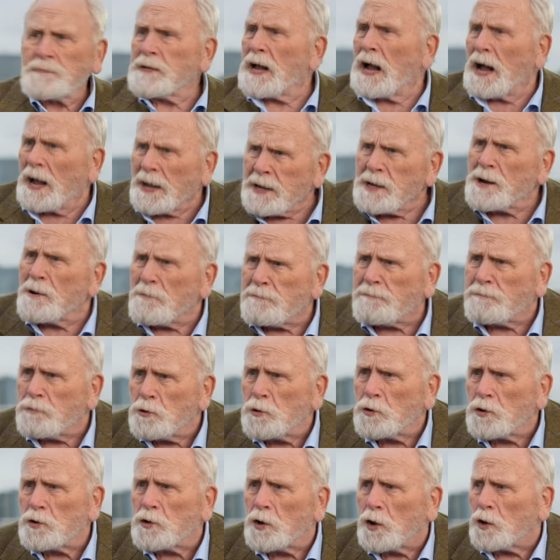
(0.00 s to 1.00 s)
I got a
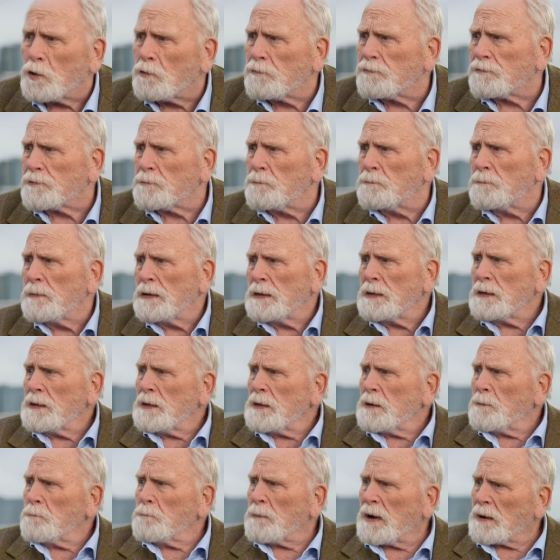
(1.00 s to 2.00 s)
phone call from
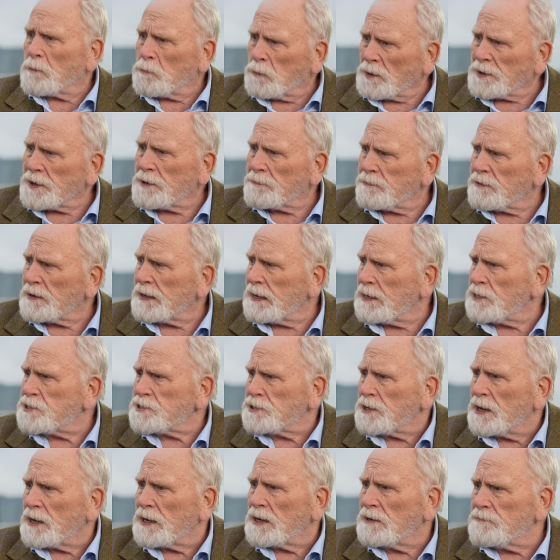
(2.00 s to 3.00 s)
my wonderful
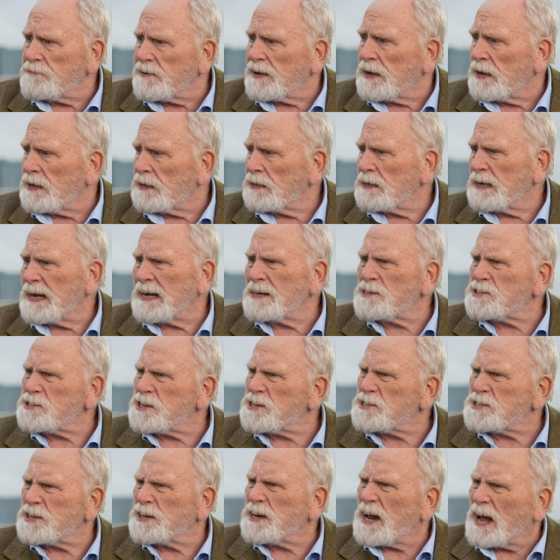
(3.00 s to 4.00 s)
agent Olivia, and
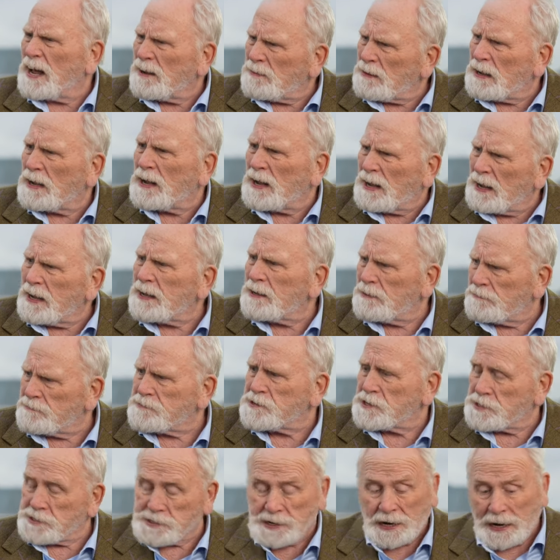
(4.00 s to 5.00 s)
she said, I, I have
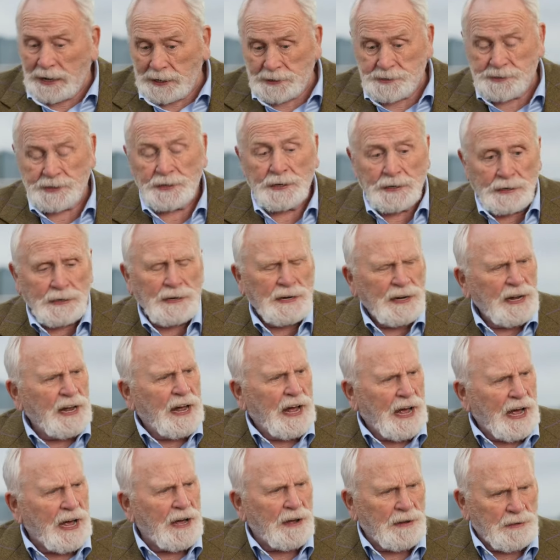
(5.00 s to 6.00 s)
just had
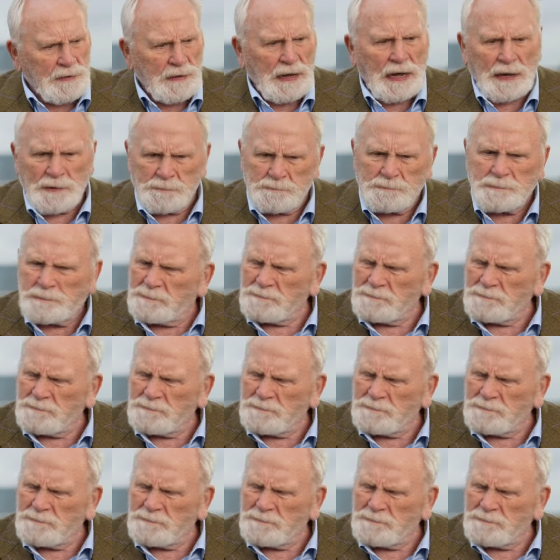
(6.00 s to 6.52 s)
an